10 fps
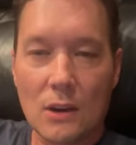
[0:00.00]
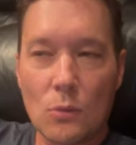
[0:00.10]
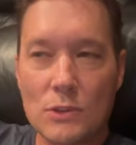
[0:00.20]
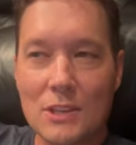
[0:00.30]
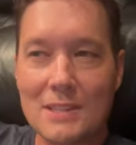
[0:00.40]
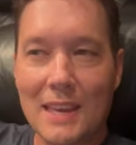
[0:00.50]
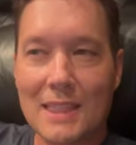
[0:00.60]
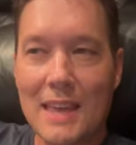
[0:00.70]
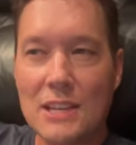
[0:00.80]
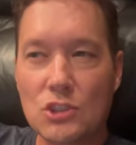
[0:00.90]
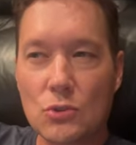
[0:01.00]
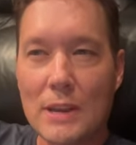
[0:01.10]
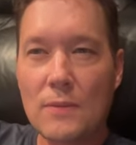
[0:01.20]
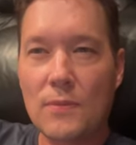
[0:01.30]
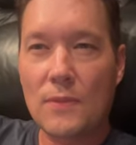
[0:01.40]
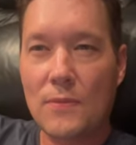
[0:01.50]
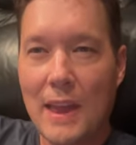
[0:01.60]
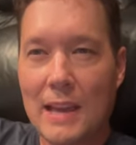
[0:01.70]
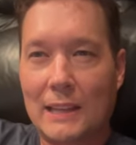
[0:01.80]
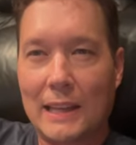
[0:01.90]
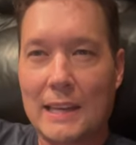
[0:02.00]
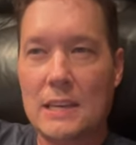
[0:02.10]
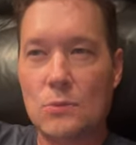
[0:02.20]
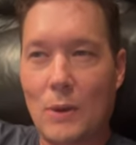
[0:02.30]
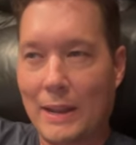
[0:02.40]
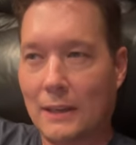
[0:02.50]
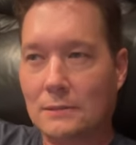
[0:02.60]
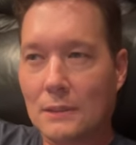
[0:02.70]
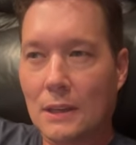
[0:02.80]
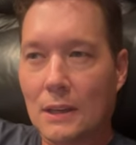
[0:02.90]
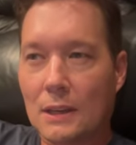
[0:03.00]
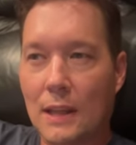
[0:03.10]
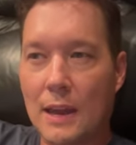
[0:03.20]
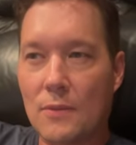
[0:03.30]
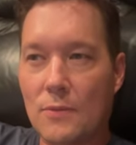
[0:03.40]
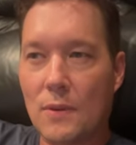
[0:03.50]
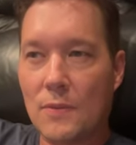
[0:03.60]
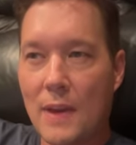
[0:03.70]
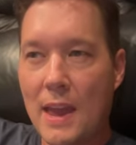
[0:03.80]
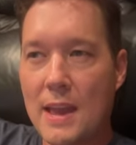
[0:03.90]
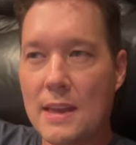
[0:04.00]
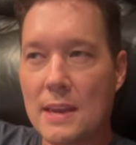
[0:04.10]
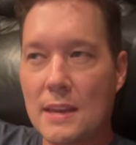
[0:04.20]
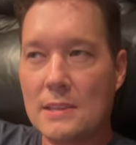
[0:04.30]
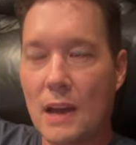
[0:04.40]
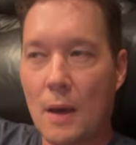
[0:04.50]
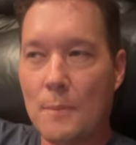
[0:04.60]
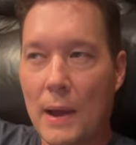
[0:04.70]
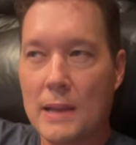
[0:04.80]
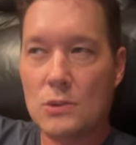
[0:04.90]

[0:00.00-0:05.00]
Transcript: which is like they treat Vivek like he's winning. Like Vivek is up by